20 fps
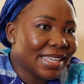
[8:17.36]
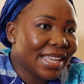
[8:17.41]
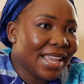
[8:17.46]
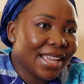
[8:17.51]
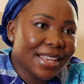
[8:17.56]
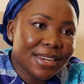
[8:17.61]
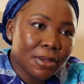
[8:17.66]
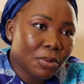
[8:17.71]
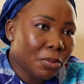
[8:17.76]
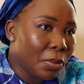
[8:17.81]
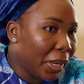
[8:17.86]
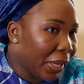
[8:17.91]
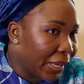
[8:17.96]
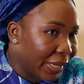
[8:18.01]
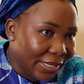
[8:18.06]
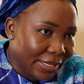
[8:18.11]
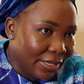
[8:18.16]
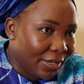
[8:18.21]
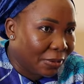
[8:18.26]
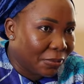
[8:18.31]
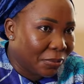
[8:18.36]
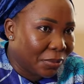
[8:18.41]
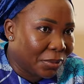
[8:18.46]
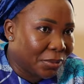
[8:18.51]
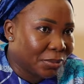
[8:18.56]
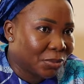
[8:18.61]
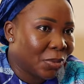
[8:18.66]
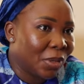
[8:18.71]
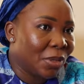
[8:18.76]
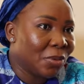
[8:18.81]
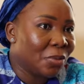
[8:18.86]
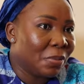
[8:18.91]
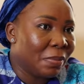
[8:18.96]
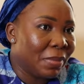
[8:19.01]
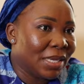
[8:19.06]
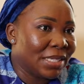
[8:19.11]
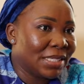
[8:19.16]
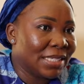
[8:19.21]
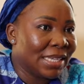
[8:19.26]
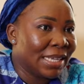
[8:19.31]
anywhere in the world when you
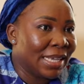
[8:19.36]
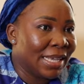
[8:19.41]
mention